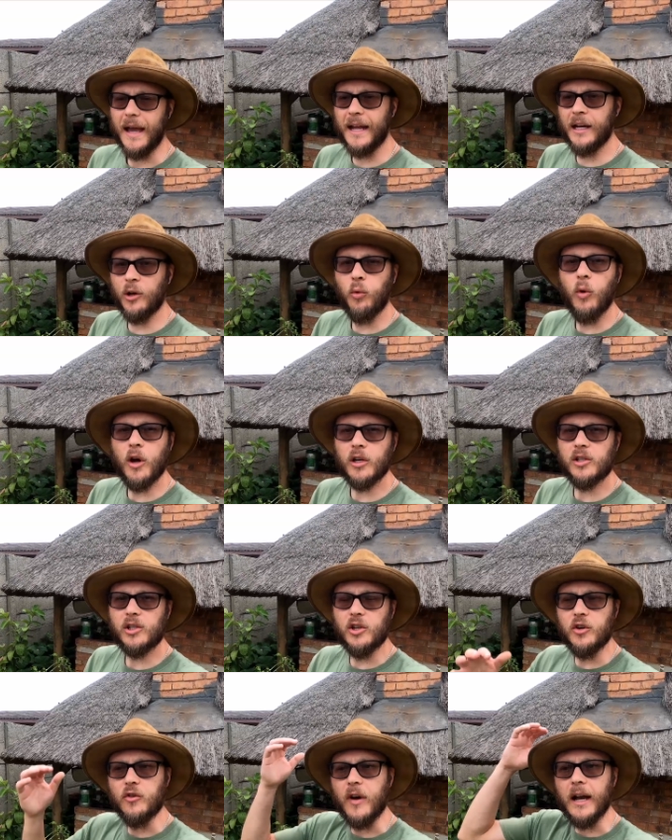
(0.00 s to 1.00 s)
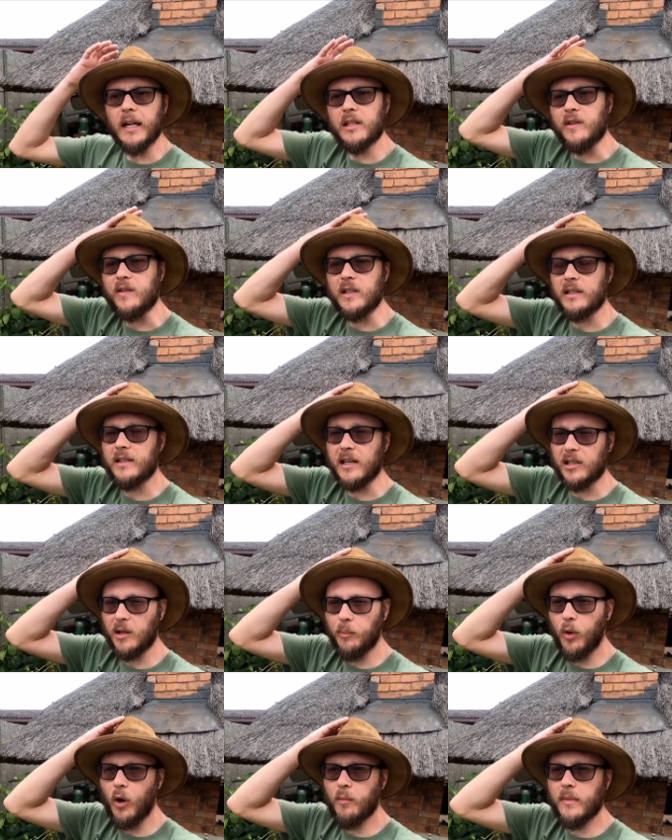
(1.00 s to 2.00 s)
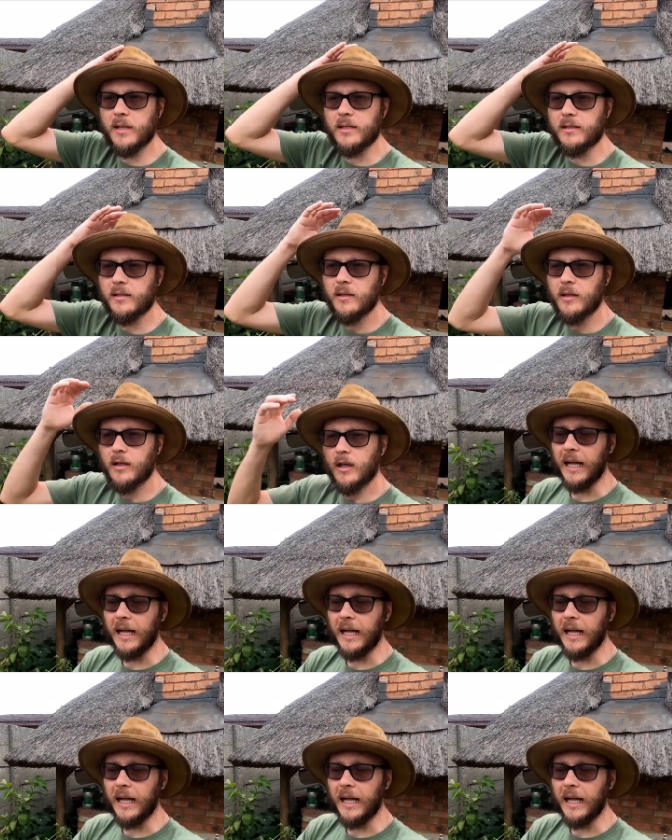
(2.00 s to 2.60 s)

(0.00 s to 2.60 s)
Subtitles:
And it works to relative success. The problem is